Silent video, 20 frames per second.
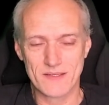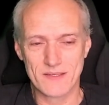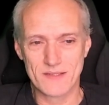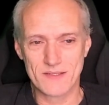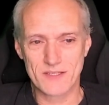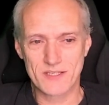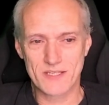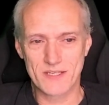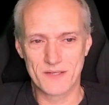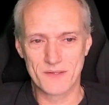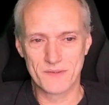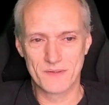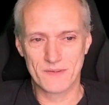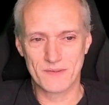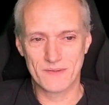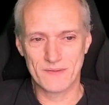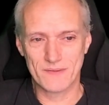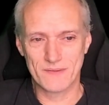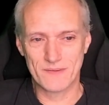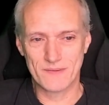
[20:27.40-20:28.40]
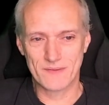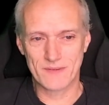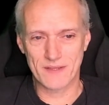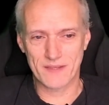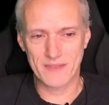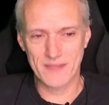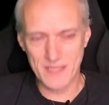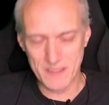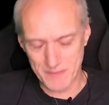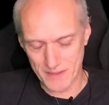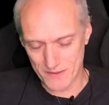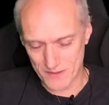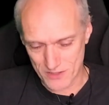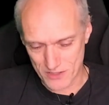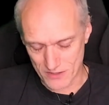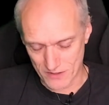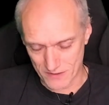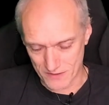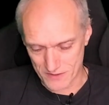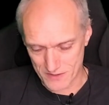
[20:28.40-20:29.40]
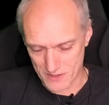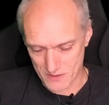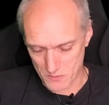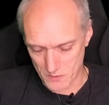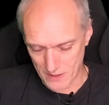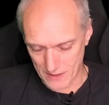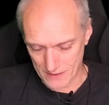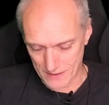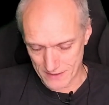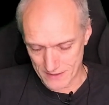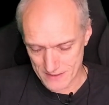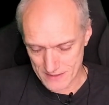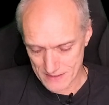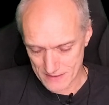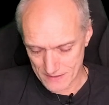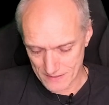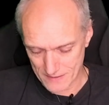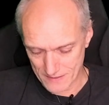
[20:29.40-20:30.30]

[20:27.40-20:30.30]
So the thing about the songs as well is,